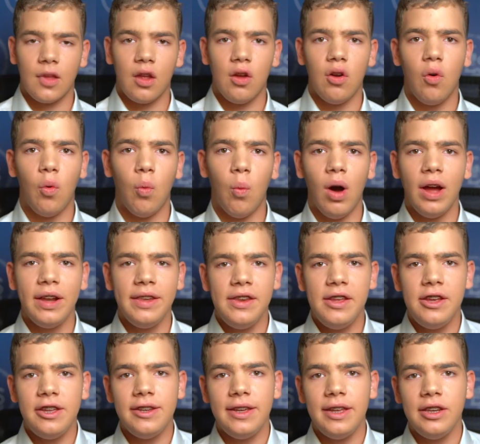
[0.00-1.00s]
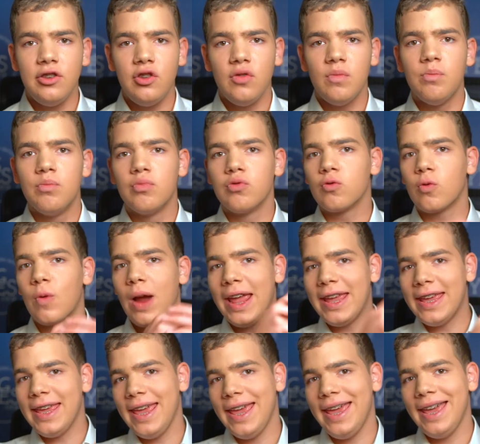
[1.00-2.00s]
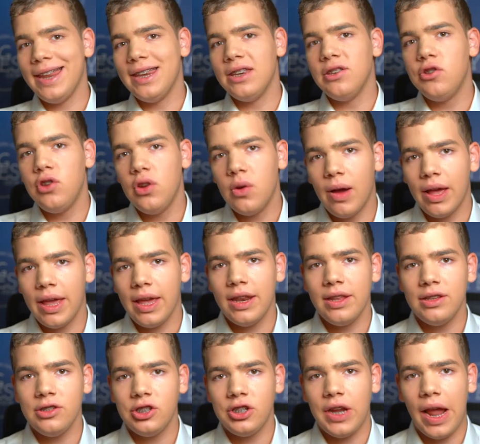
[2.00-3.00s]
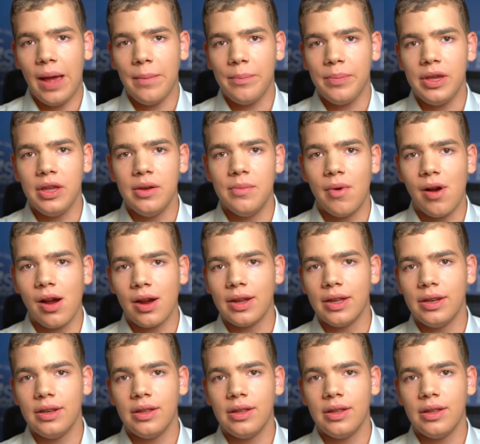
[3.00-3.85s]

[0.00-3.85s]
What do you need to break into a hidden champion market?